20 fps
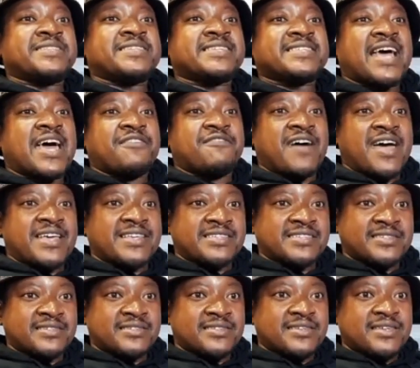business
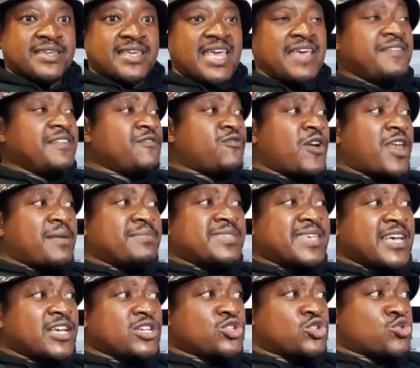advice. Even if what
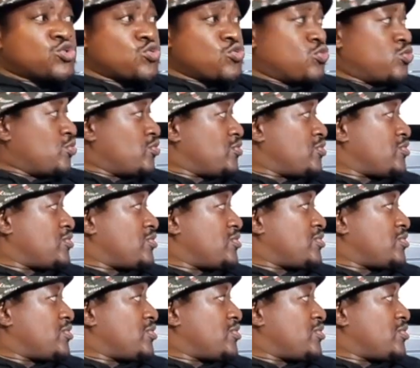I'm saying is true.